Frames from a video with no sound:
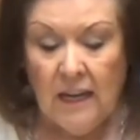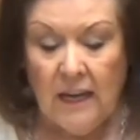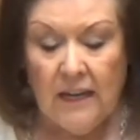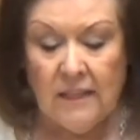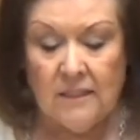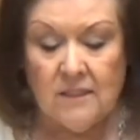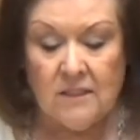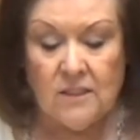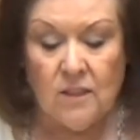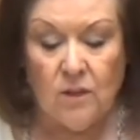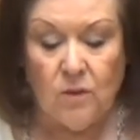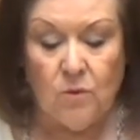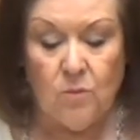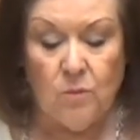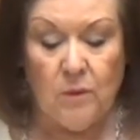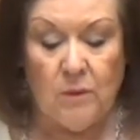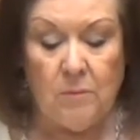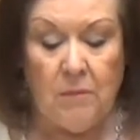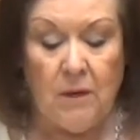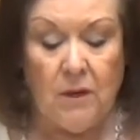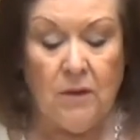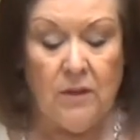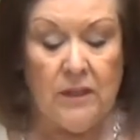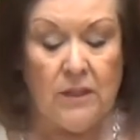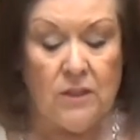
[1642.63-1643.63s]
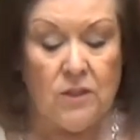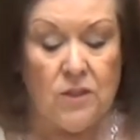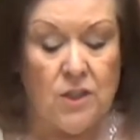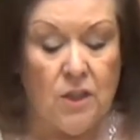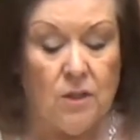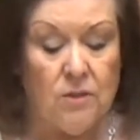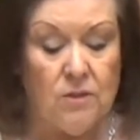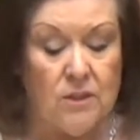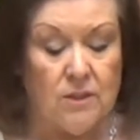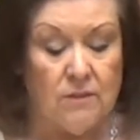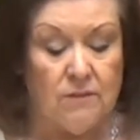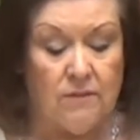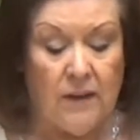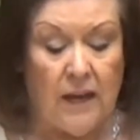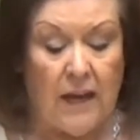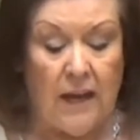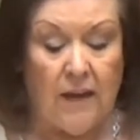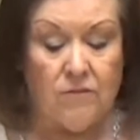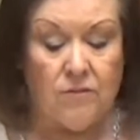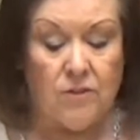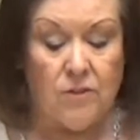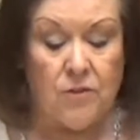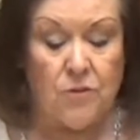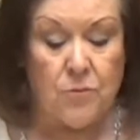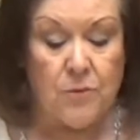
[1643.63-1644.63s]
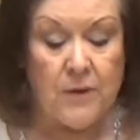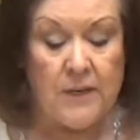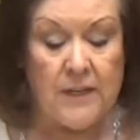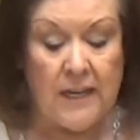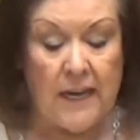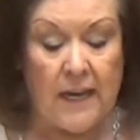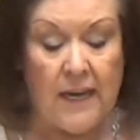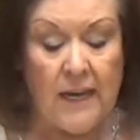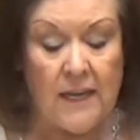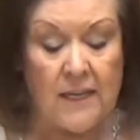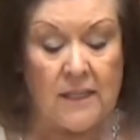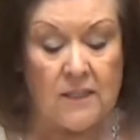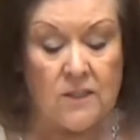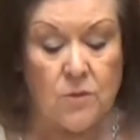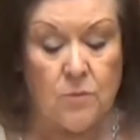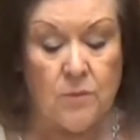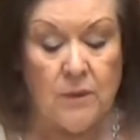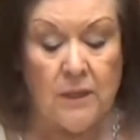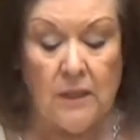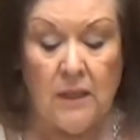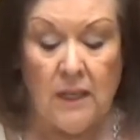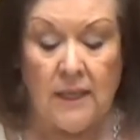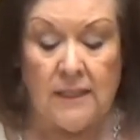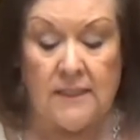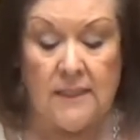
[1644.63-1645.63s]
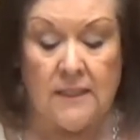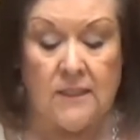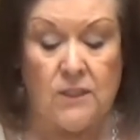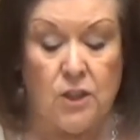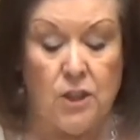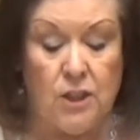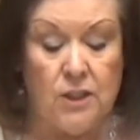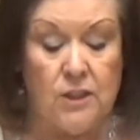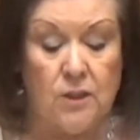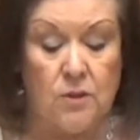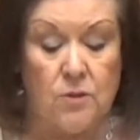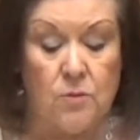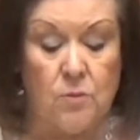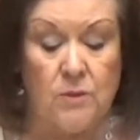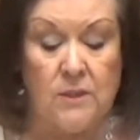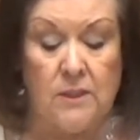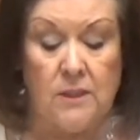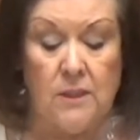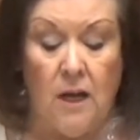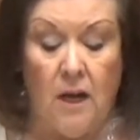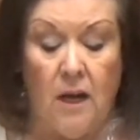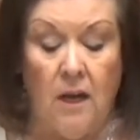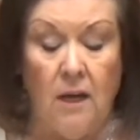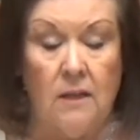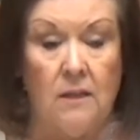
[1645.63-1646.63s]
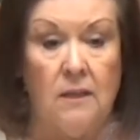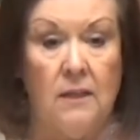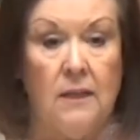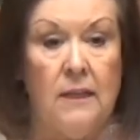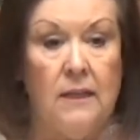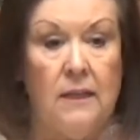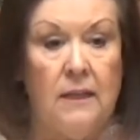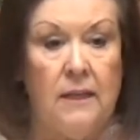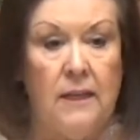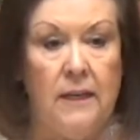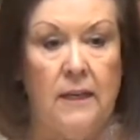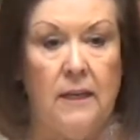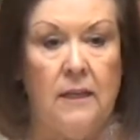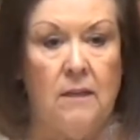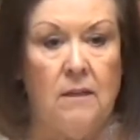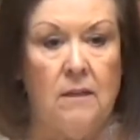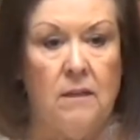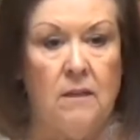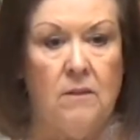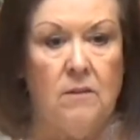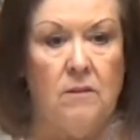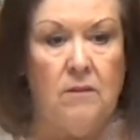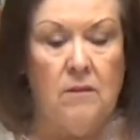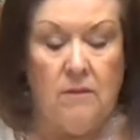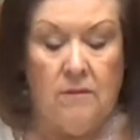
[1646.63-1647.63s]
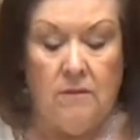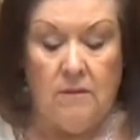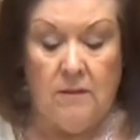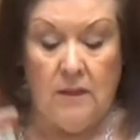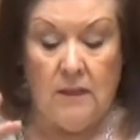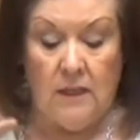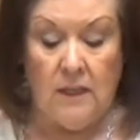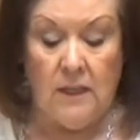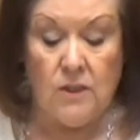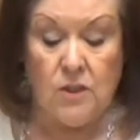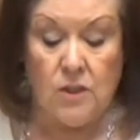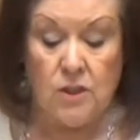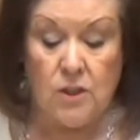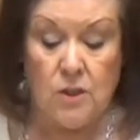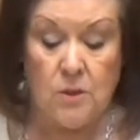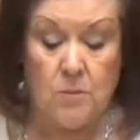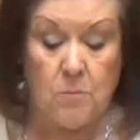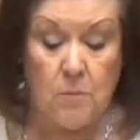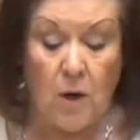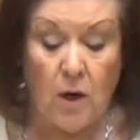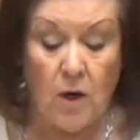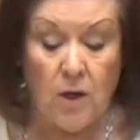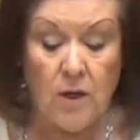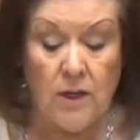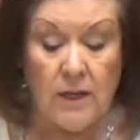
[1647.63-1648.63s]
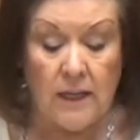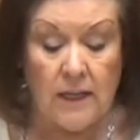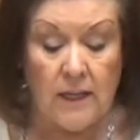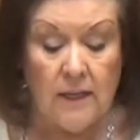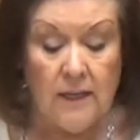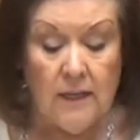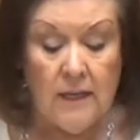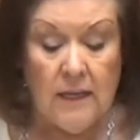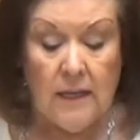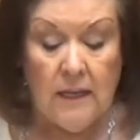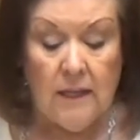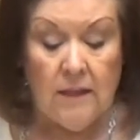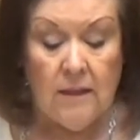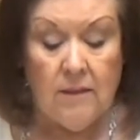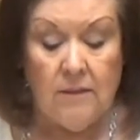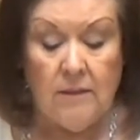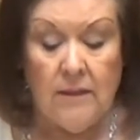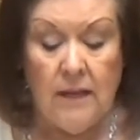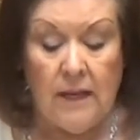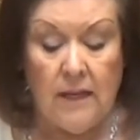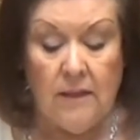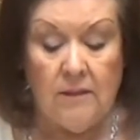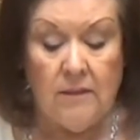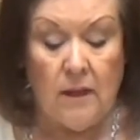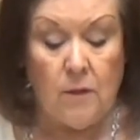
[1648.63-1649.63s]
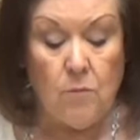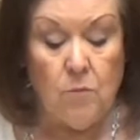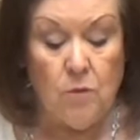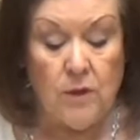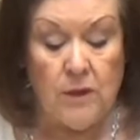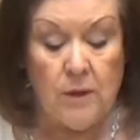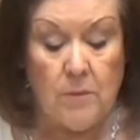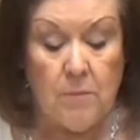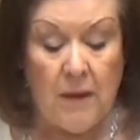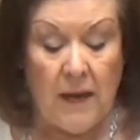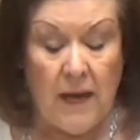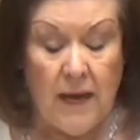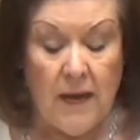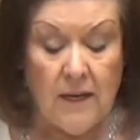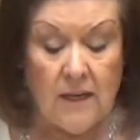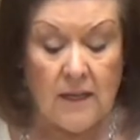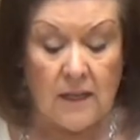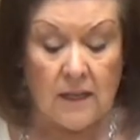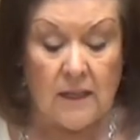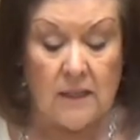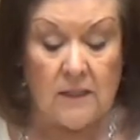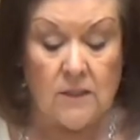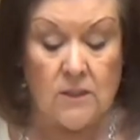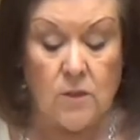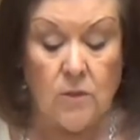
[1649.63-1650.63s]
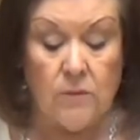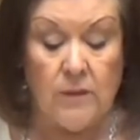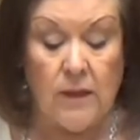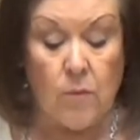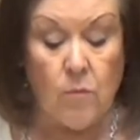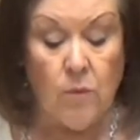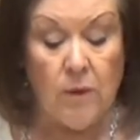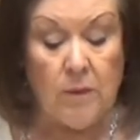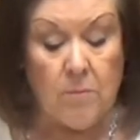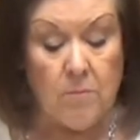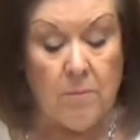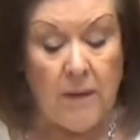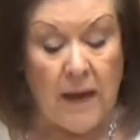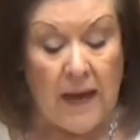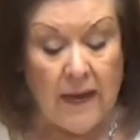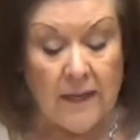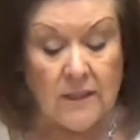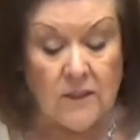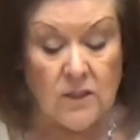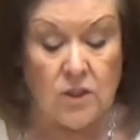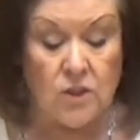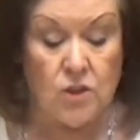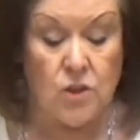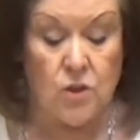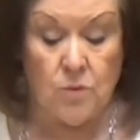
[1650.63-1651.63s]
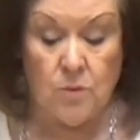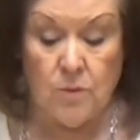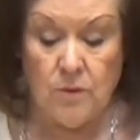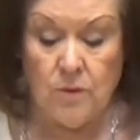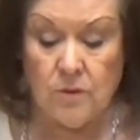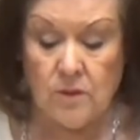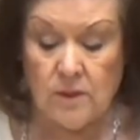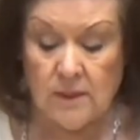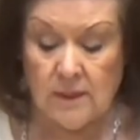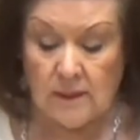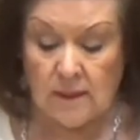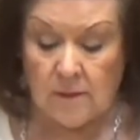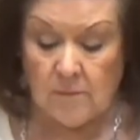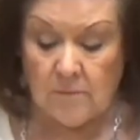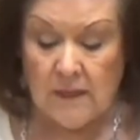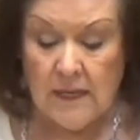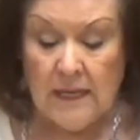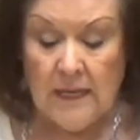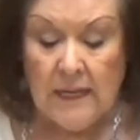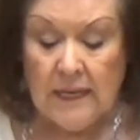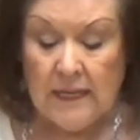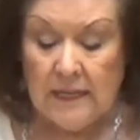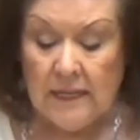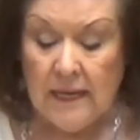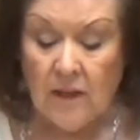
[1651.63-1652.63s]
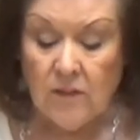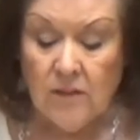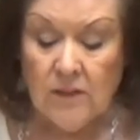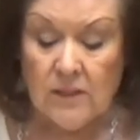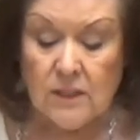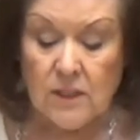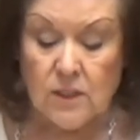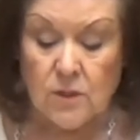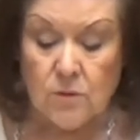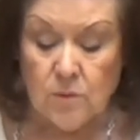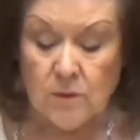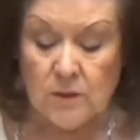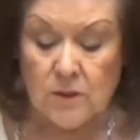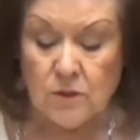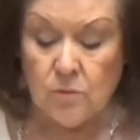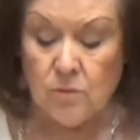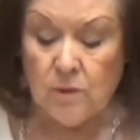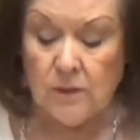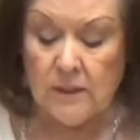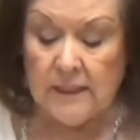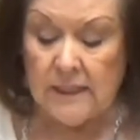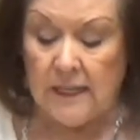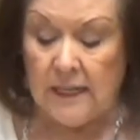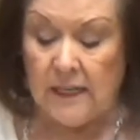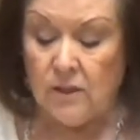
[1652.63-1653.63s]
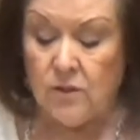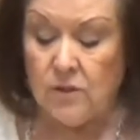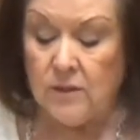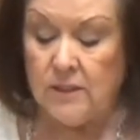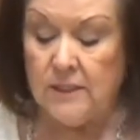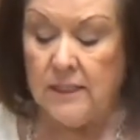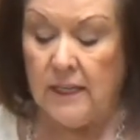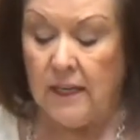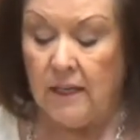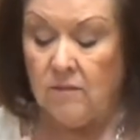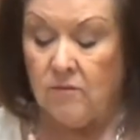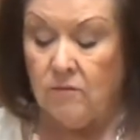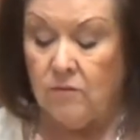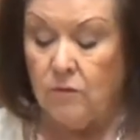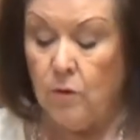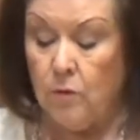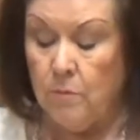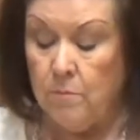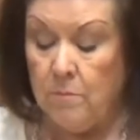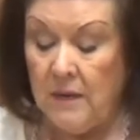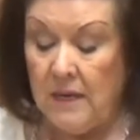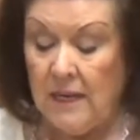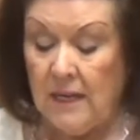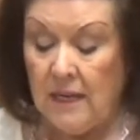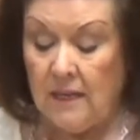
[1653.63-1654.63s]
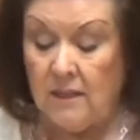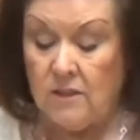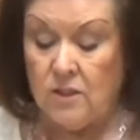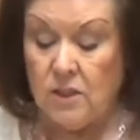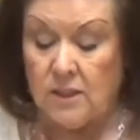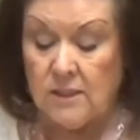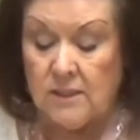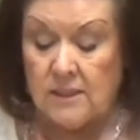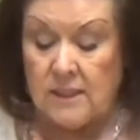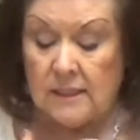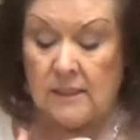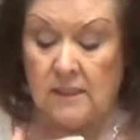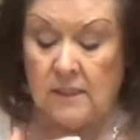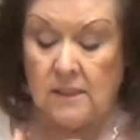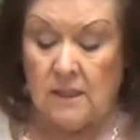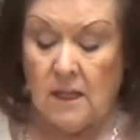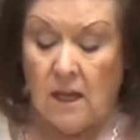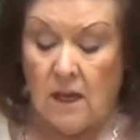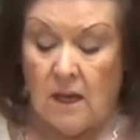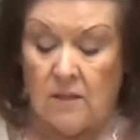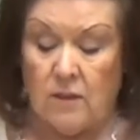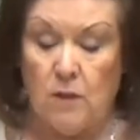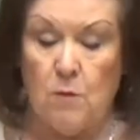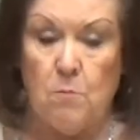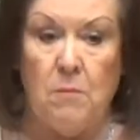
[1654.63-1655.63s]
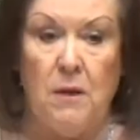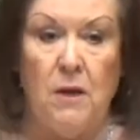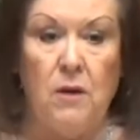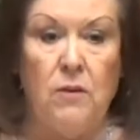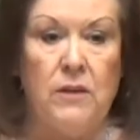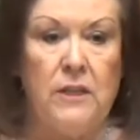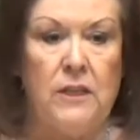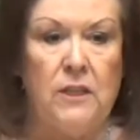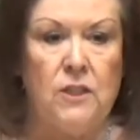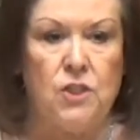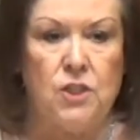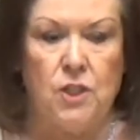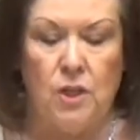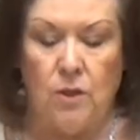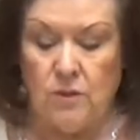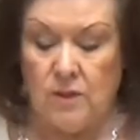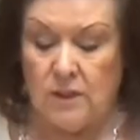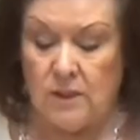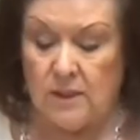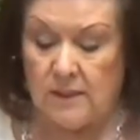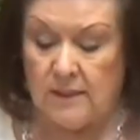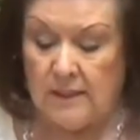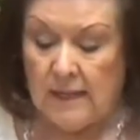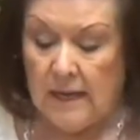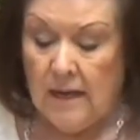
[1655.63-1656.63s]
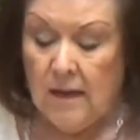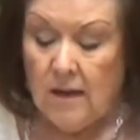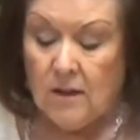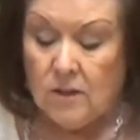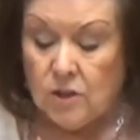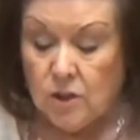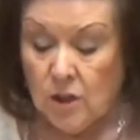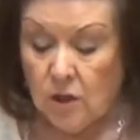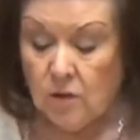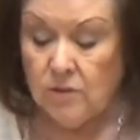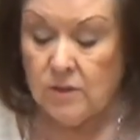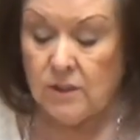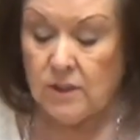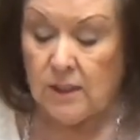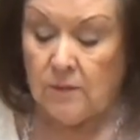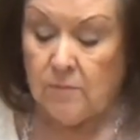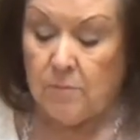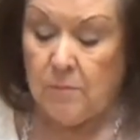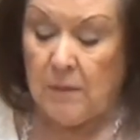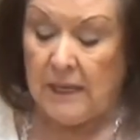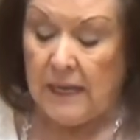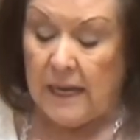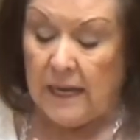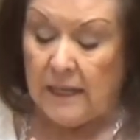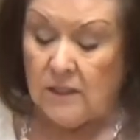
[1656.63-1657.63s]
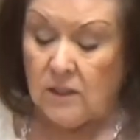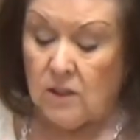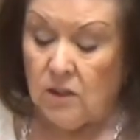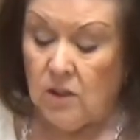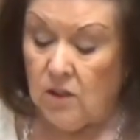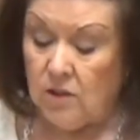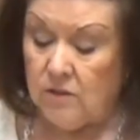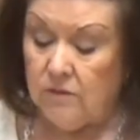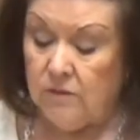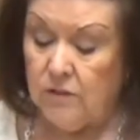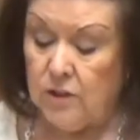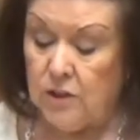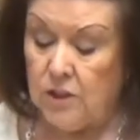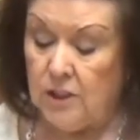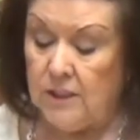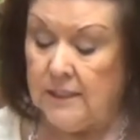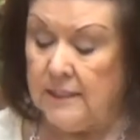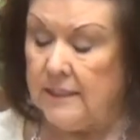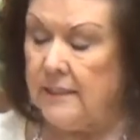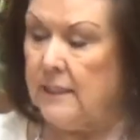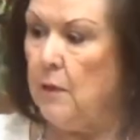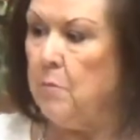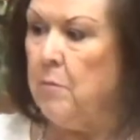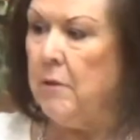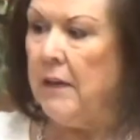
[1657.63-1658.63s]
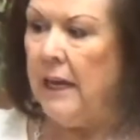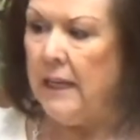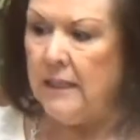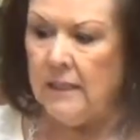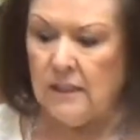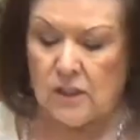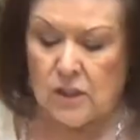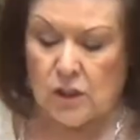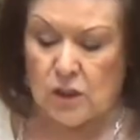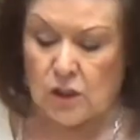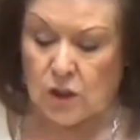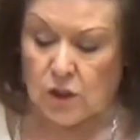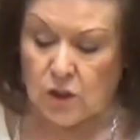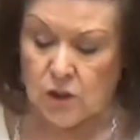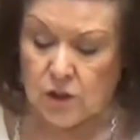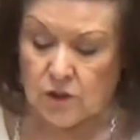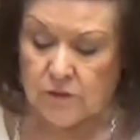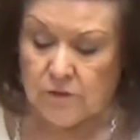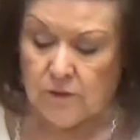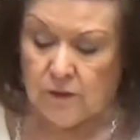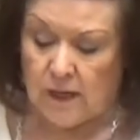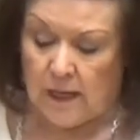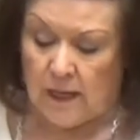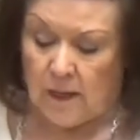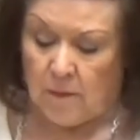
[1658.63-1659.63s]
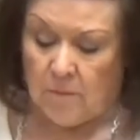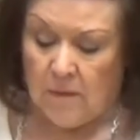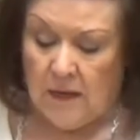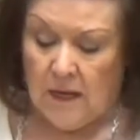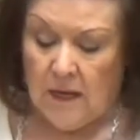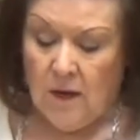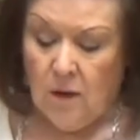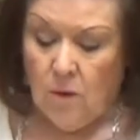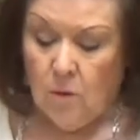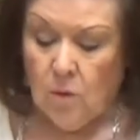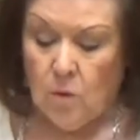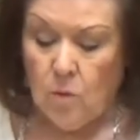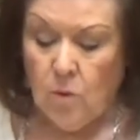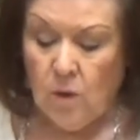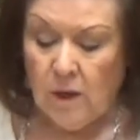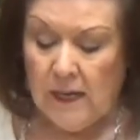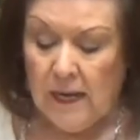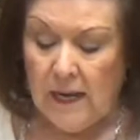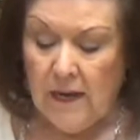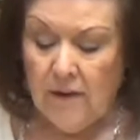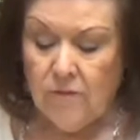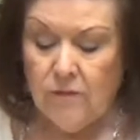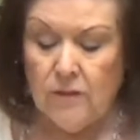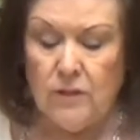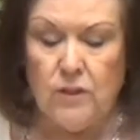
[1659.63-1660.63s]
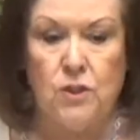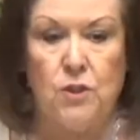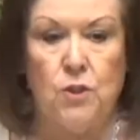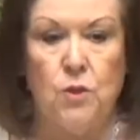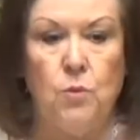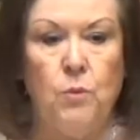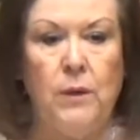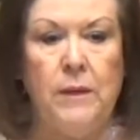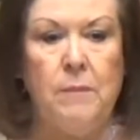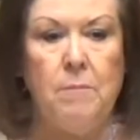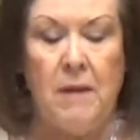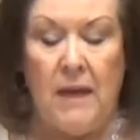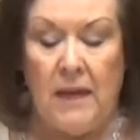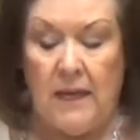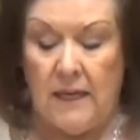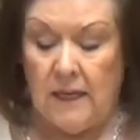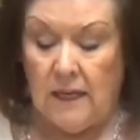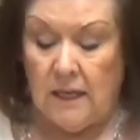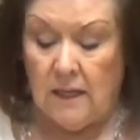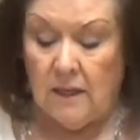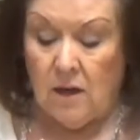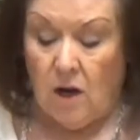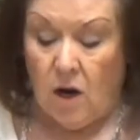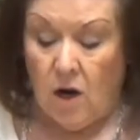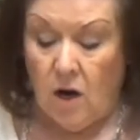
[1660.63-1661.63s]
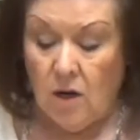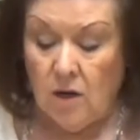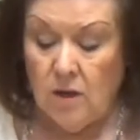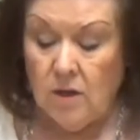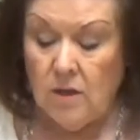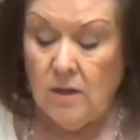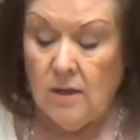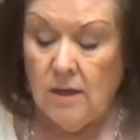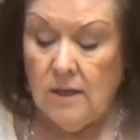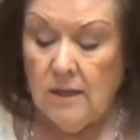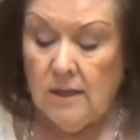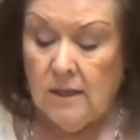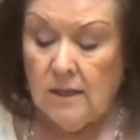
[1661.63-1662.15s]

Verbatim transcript: And so when Mary and Joseph, after three days, realized that Jesus was not in the Aegis party, they, they were in a panic. And so they went back to Jerusalem. Now, this is what's really interesting for me, just this thought that Mary and Joseph, Joseph began to look for Jesus. They began to search for him. Well, what efforts do we make in our